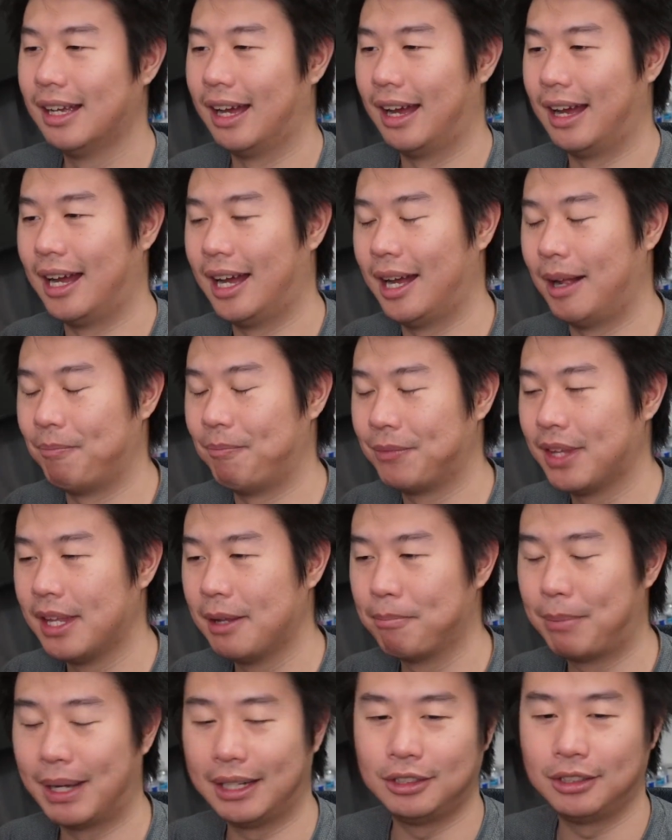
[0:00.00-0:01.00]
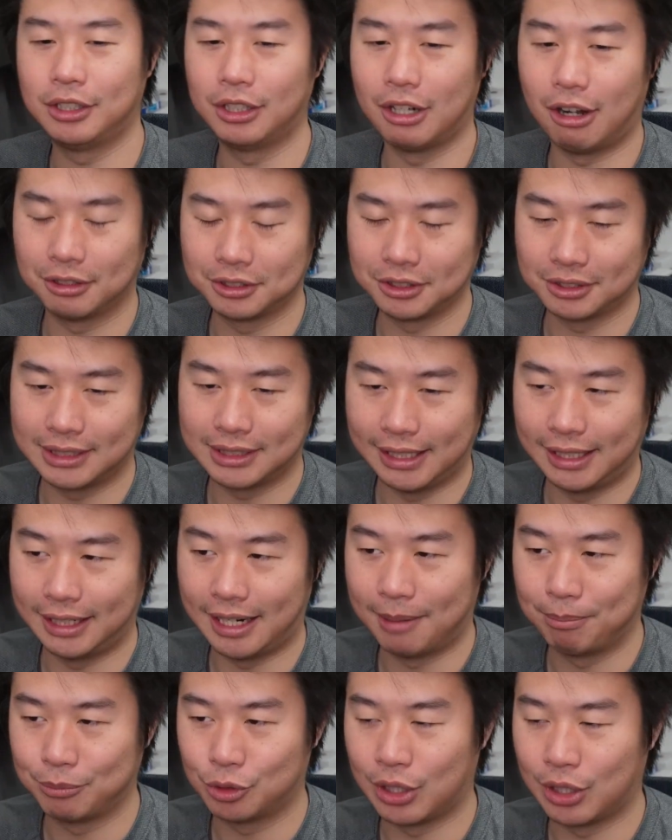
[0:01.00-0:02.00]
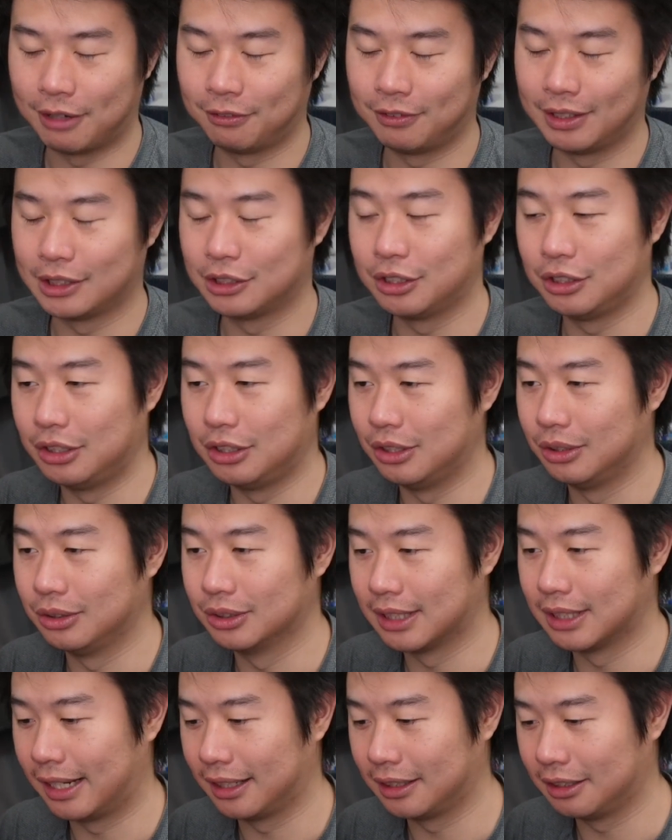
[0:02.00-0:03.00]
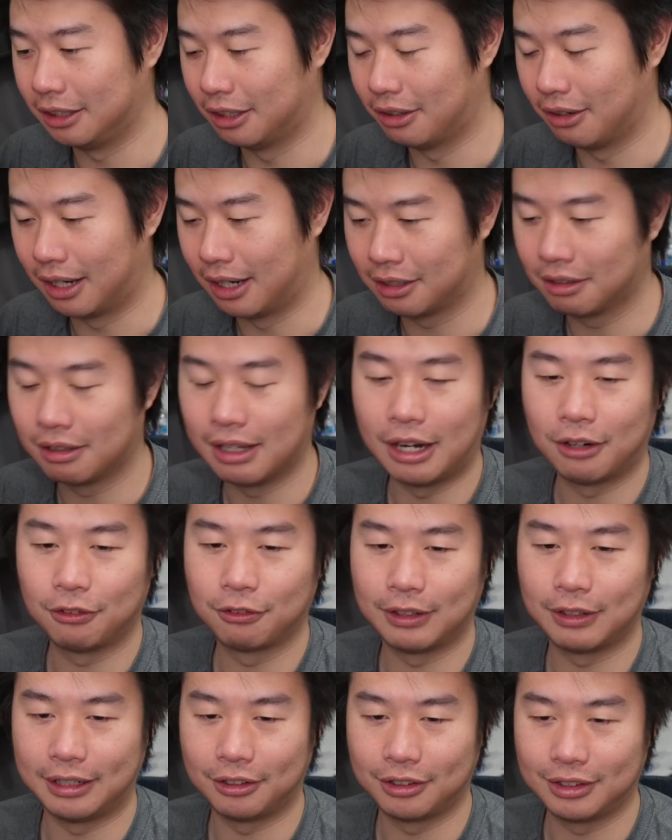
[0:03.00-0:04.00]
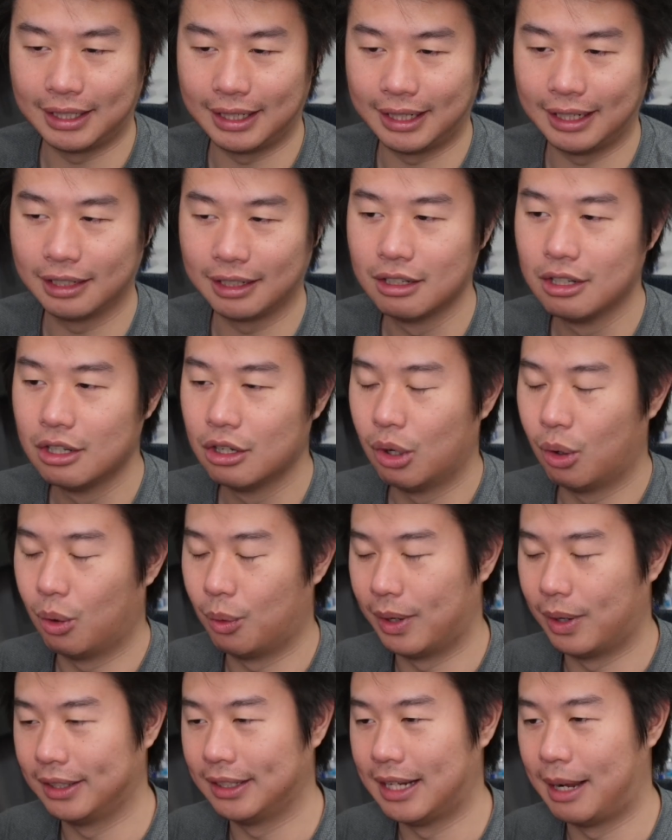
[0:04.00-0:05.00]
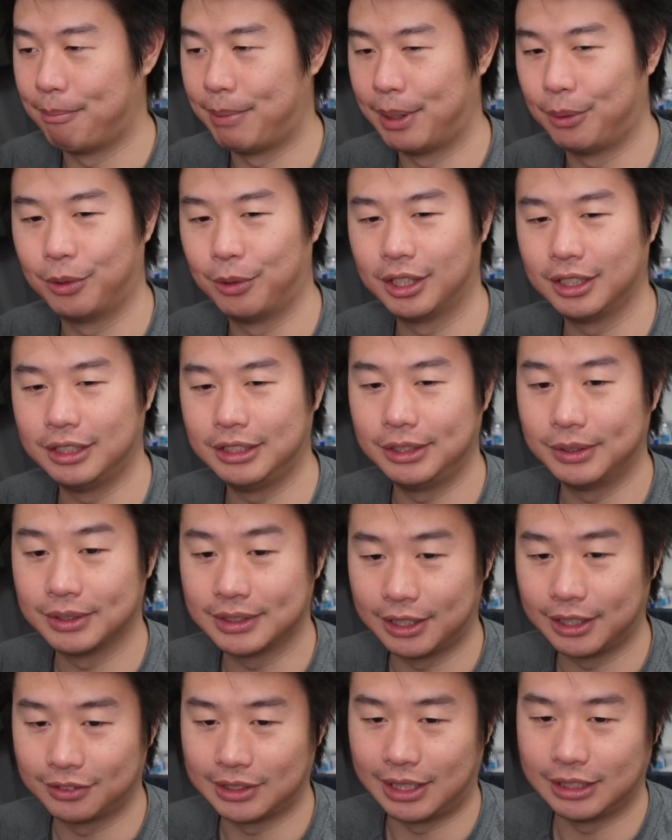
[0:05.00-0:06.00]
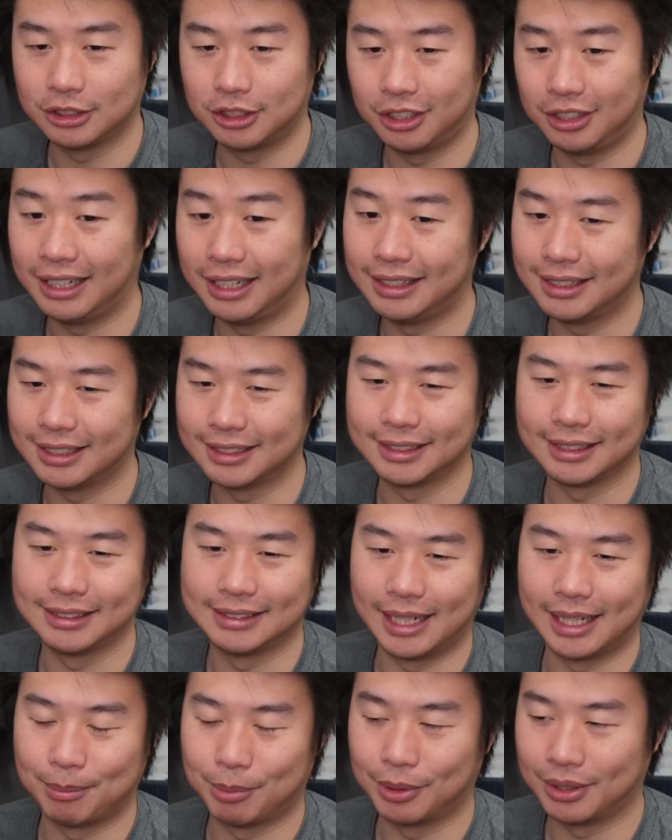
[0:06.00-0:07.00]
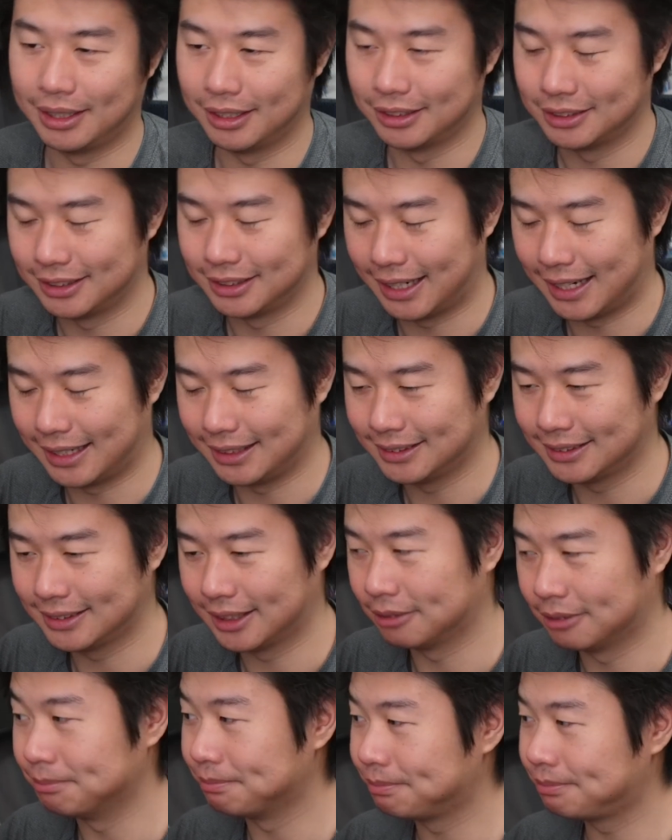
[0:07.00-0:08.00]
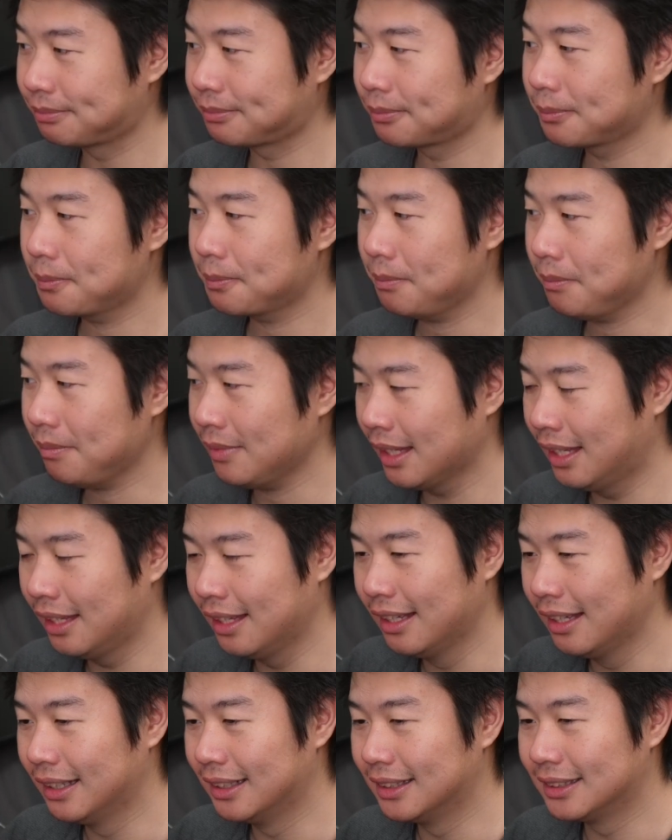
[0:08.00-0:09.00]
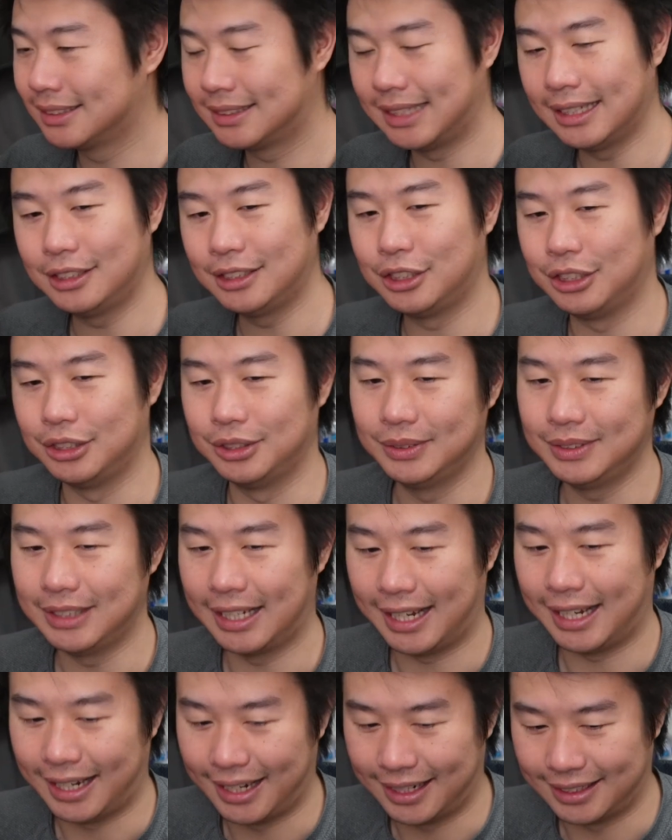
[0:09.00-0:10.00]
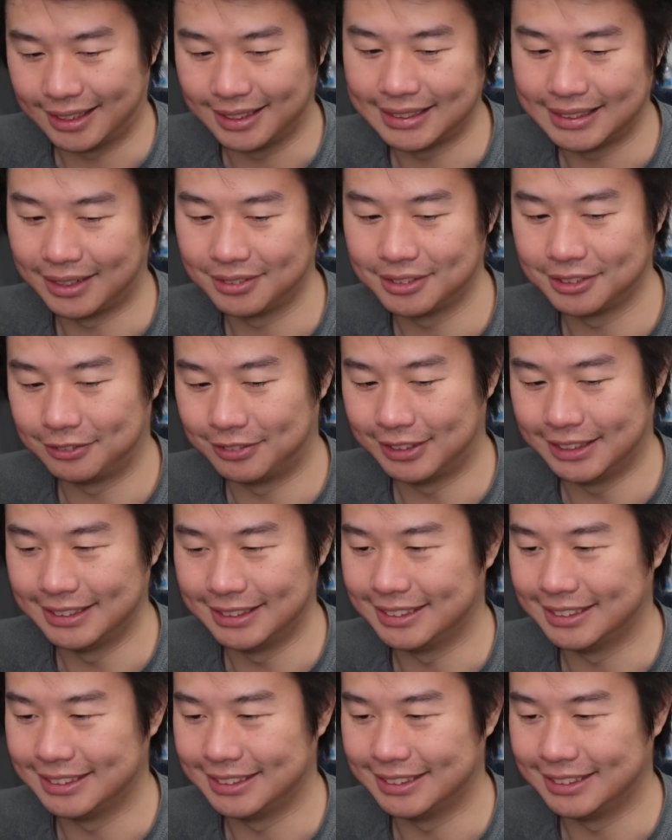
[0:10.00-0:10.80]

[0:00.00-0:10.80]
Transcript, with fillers: Um, but you can also set up Traefik to use like you know a Cloudflare thing or whatnot. But we're going to do a self-signed cert in this example here today. So stay tuned and let's have some fun.